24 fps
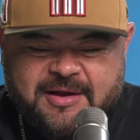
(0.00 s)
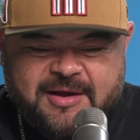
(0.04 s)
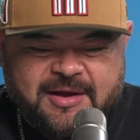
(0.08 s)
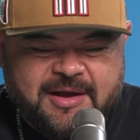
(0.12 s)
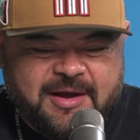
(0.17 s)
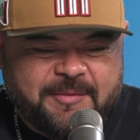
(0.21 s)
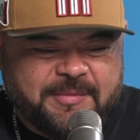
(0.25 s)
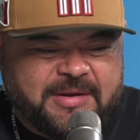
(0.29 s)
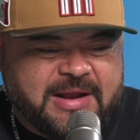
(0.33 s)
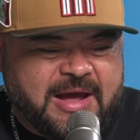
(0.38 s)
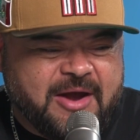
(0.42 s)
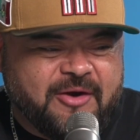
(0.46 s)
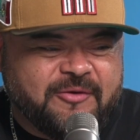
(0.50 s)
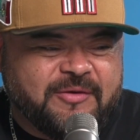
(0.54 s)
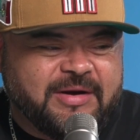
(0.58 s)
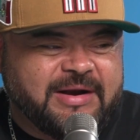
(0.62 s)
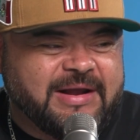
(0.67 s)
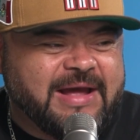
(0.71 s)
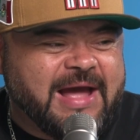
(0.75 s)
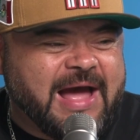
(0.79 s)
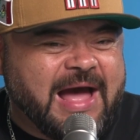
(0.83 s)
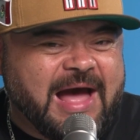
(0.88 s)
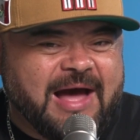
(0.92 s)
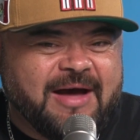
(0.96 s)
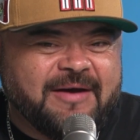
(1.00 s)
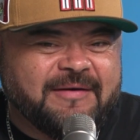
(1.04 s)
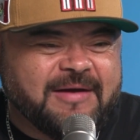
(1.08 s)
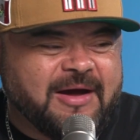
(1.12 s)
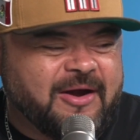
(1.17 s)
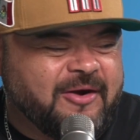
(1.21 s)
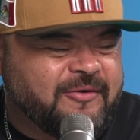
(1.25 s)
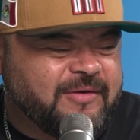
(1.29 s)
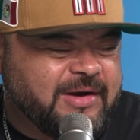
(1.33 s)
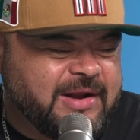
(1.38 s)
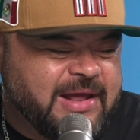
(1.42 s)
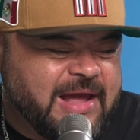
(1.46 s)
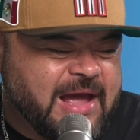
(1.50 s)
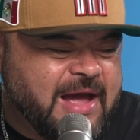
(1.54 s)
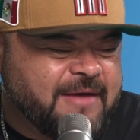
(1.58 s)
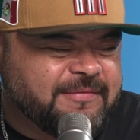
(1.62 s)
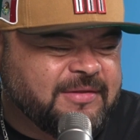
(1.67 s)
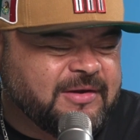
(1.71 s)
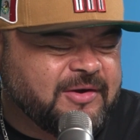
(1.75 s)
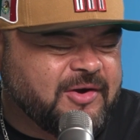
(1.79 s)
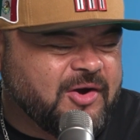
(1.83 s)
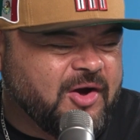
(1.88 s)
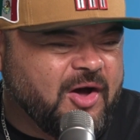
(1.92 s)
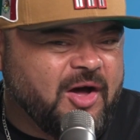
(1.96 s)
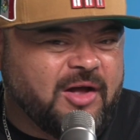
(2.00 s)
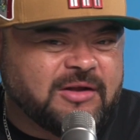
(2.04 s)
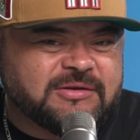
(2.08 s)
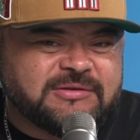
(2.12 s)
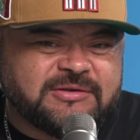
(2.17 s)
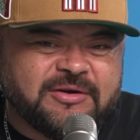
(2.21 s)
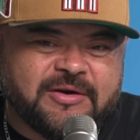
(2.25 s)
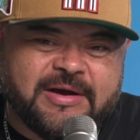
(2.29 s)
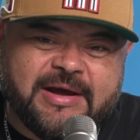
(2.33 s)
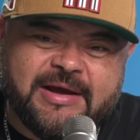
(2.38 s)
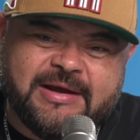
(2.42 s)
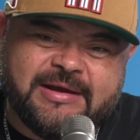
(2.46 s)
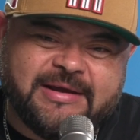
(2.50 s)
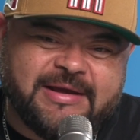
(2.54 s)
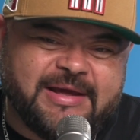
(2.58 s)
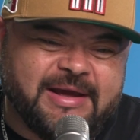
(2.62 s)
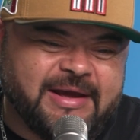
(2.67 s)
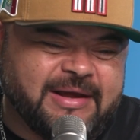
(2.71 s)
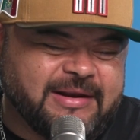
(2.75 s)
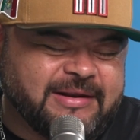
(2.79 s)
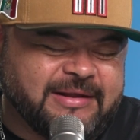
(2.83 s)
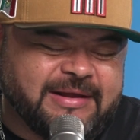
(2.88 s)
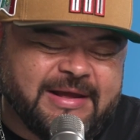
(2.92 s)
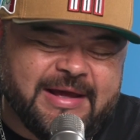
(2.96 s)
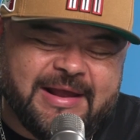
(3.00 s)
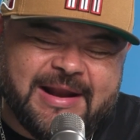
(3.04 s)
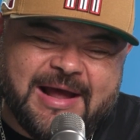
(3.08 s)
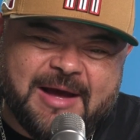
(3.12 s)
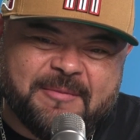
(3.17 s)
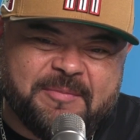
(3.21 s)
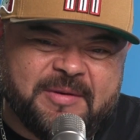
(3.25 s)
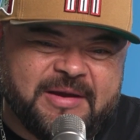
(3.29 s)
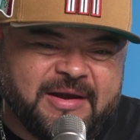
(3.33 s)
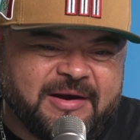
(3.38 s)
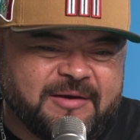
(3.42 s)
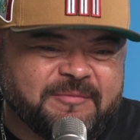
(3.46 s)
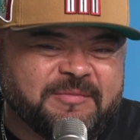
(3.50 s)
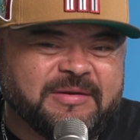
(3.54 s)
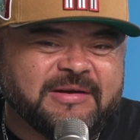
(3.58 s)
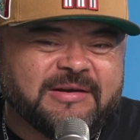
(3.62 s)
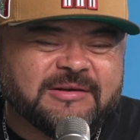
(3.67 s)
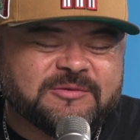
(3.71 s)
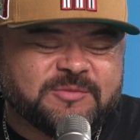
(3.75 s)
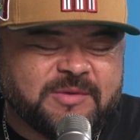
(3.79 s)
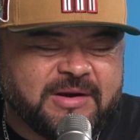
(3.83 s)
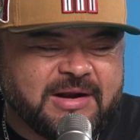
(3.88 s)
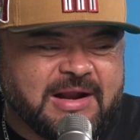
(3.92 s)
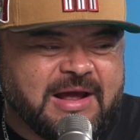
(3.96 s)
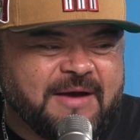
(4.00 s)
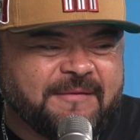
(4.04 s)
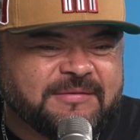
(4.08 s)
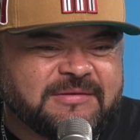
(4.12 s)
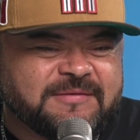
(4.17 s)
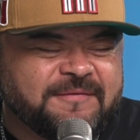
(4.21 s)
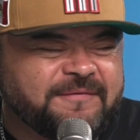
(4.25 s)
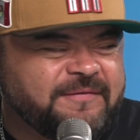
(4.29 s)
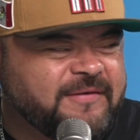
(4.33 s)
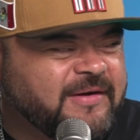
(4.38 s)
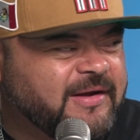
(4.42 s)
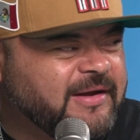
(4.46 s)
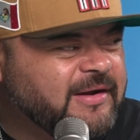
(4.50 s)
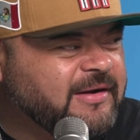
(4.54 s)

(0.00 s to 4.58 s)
I mean, I already have the call. So, hey, kid, get up here because we're gonna have some fun.